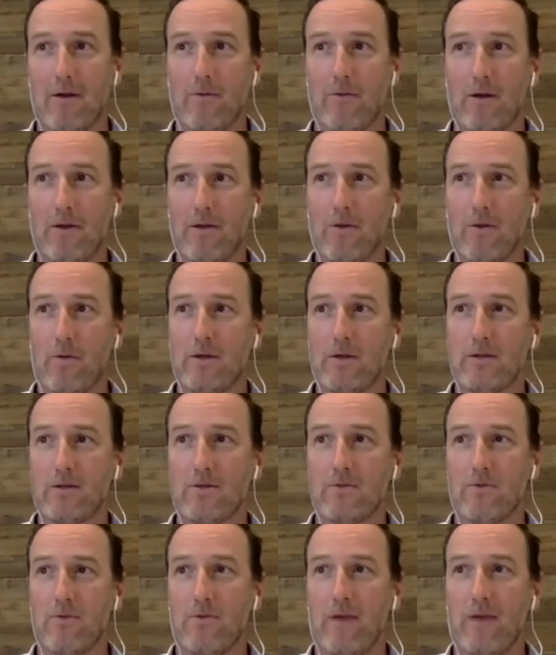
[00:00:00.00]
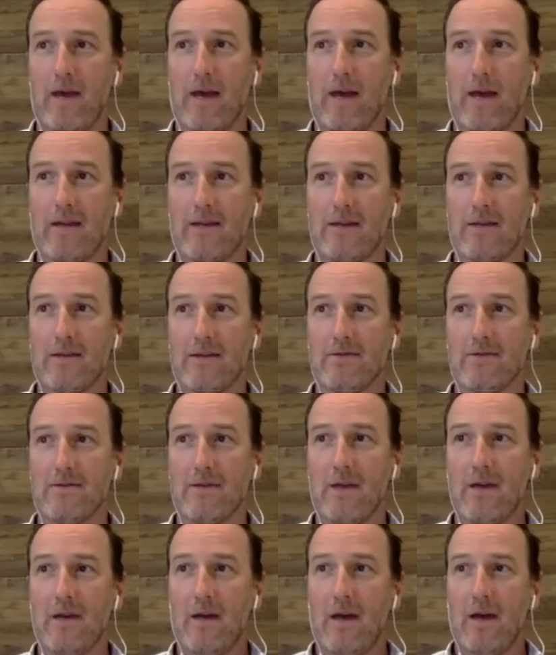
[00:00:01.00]
One of the questions we've had is,
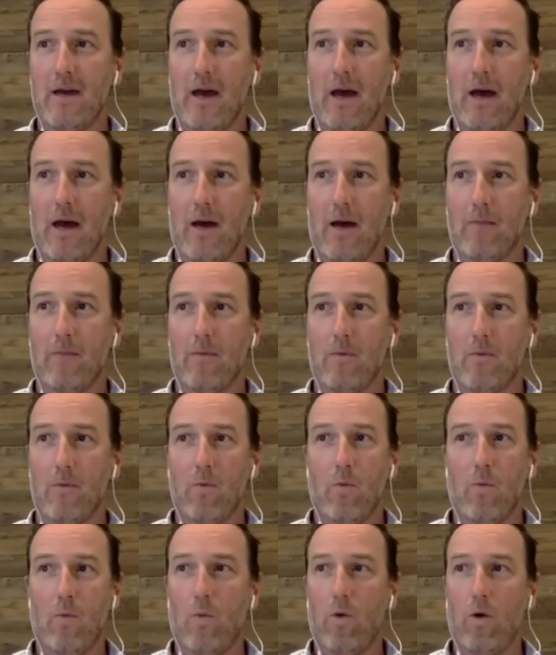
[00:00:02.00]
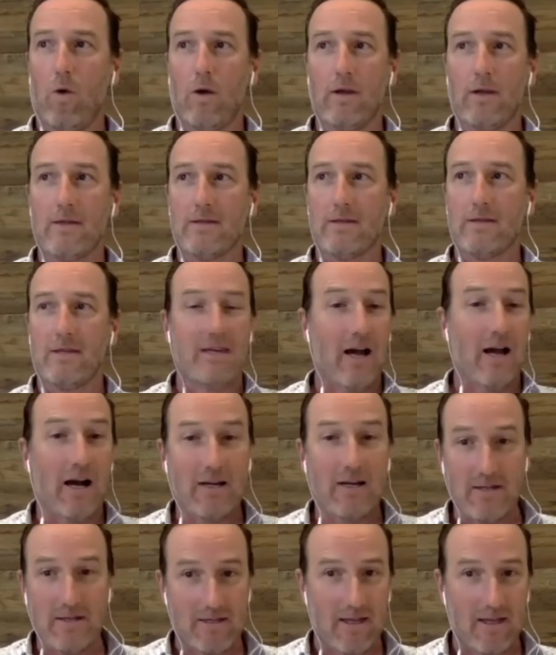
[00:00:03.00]
what is the
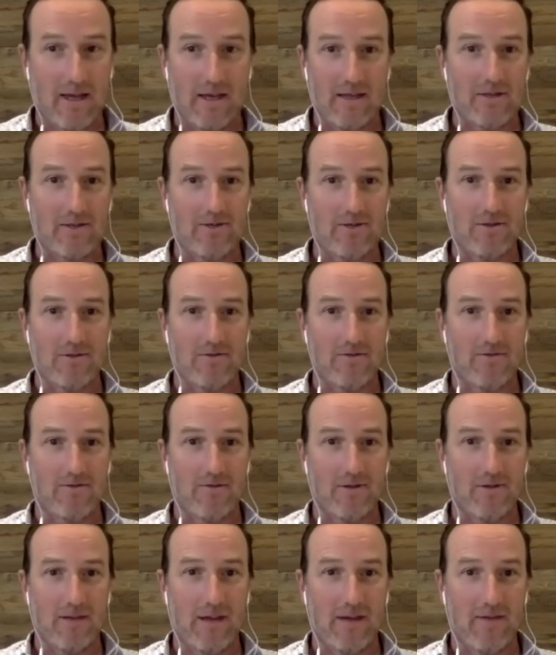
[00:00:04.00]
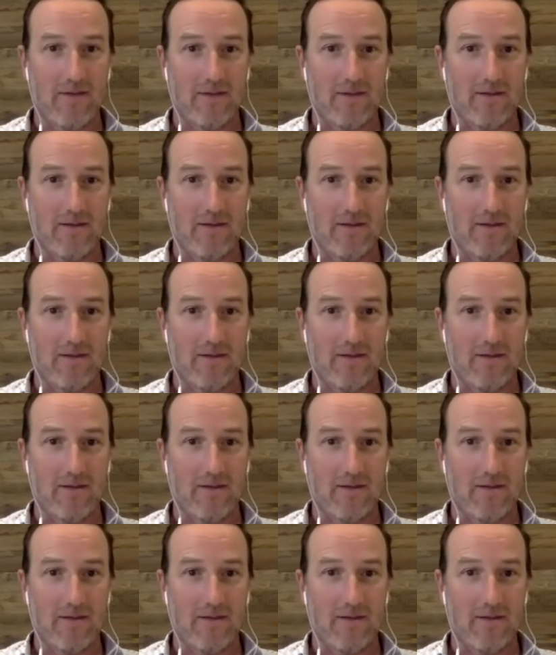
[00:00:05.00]
youngest age for TAVI?